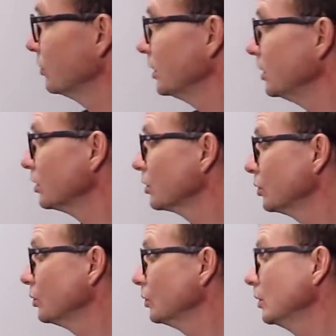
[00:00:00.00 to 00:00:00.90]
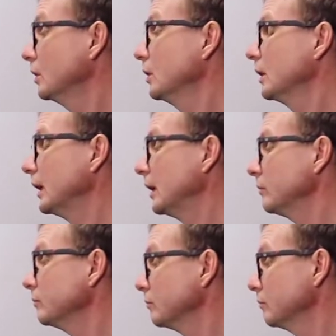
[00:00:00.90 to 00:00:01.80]
you need to
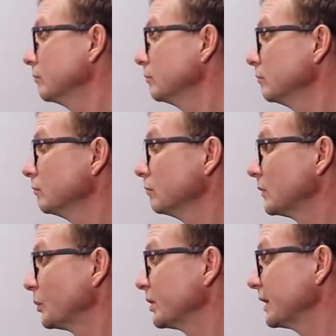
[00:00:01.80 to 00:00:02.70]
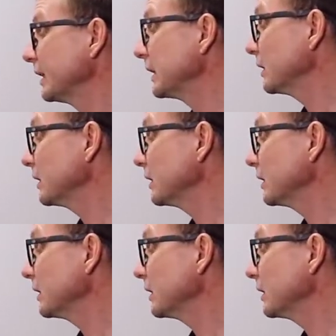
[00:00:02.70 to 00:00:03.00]
represent